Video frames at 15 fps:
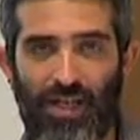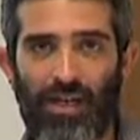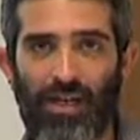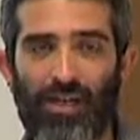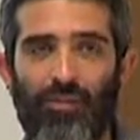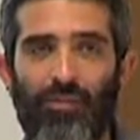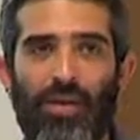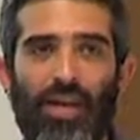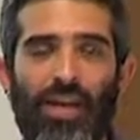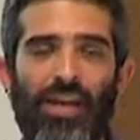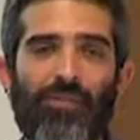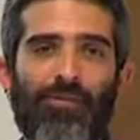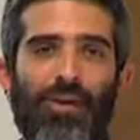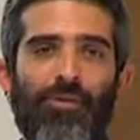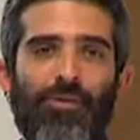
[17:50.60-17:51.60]
Um, and
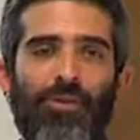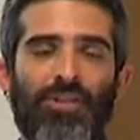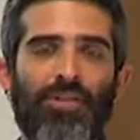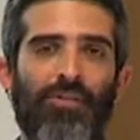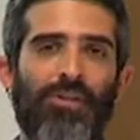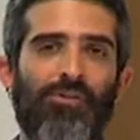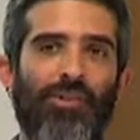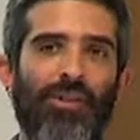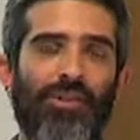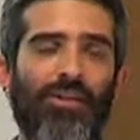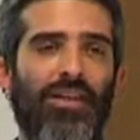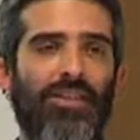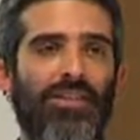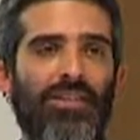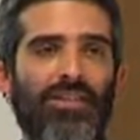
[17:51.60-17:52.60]
if I'm doing something really
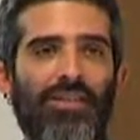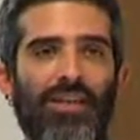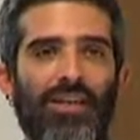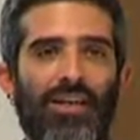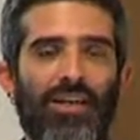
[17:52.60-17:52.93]
crazy